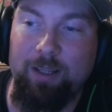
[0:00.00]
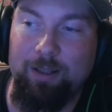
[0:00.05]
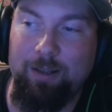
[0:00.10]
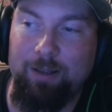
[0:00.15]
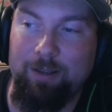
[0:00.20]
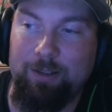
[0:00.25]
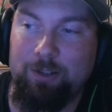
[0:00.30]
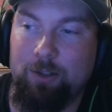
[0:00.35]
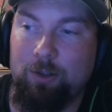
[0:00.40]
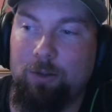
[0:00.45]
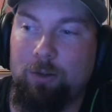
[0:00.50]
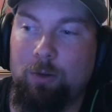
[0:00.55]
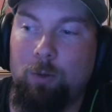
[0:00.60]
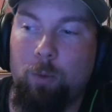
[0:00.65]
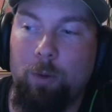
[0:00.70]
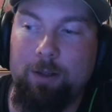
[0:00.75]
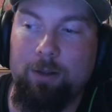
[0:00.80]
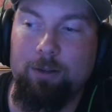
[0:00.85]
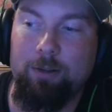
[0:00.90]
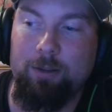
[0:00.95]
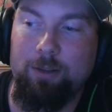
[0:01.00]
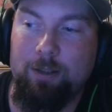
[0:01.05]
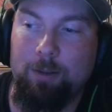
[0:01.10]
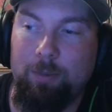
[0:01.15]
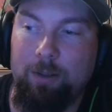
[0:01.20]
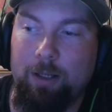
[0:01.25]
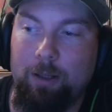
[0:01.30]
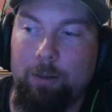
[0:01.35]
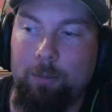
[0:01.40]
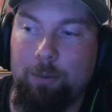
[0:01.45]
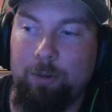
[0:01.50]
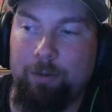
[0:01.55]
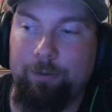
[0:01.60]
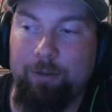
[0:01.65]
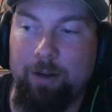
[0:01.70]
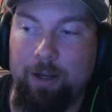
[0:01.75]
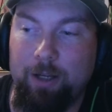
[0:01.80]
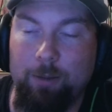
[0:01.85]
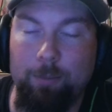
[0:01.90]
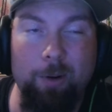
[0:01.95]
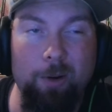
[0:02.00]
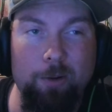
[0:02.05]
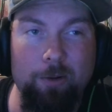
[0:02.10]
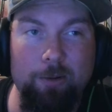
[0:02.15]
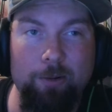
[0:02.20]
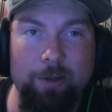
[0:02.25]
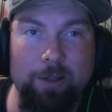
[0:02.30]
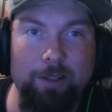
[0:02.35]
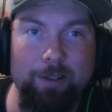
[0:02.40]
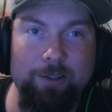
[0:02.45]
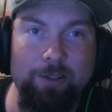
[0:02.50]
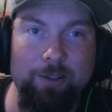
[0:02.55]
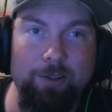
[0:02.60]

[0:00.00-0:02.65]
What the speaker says: it easier and quicker to be able to find parties and